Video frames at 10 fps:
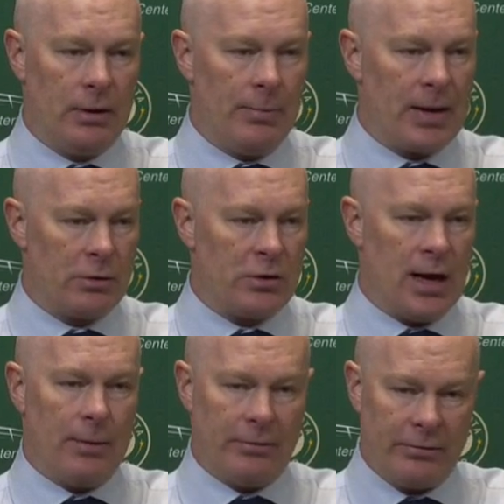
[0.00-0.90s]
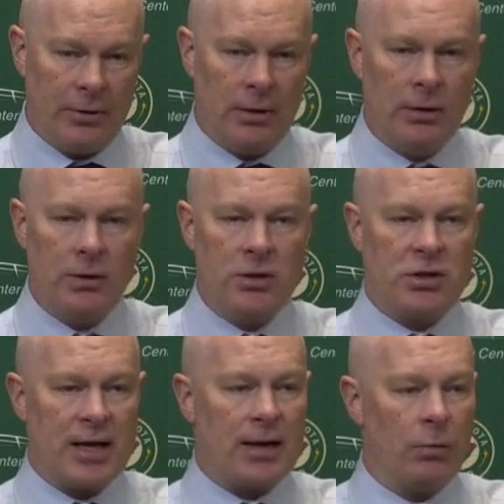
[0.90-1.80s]
did a better job of
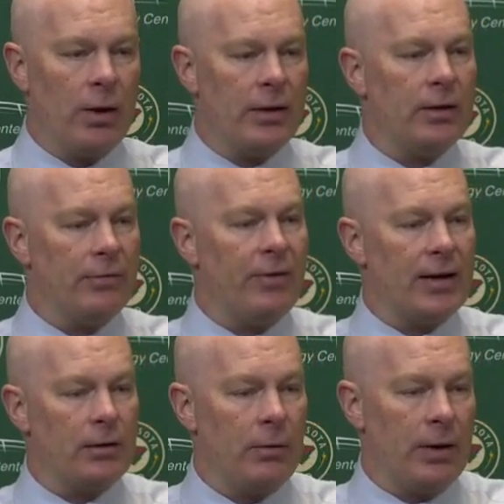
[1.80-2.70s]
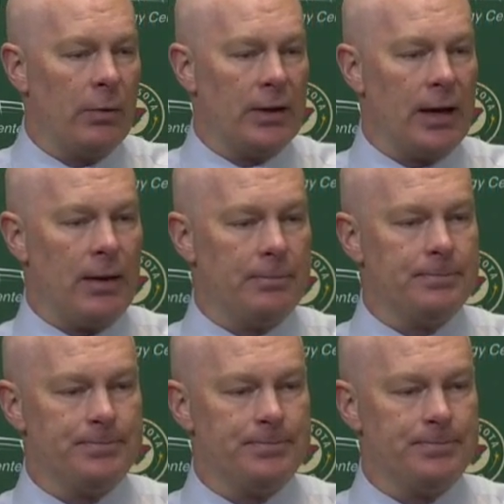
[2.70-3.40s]
sticking with it and finding a way to win the game.